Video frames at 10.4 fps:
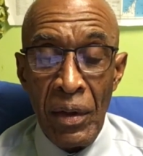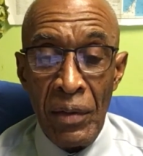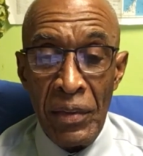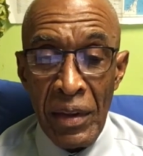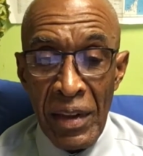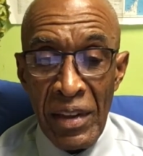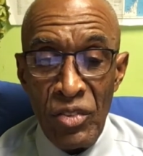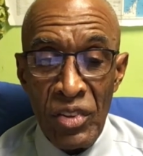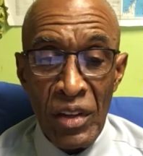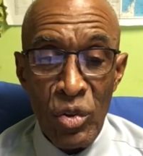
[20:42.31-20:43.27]
the A
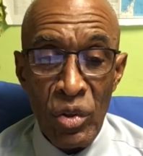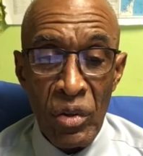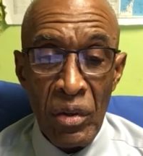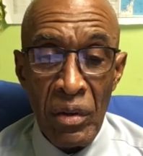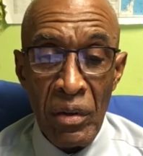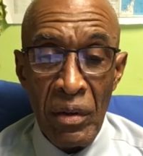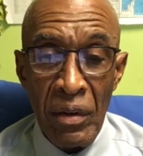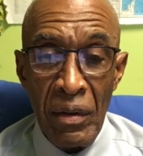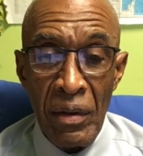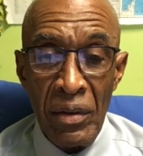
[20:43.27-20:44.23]
section
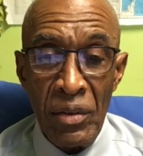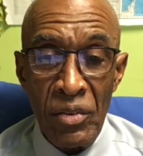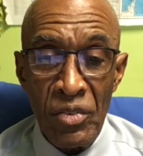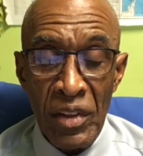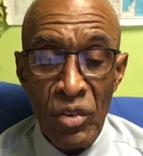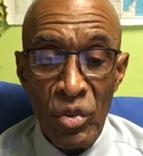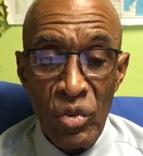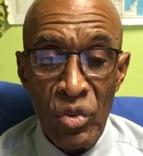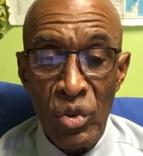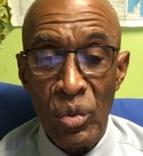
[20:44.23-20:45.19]
in the section
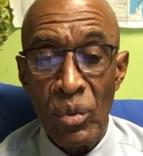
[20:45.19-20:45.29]
2.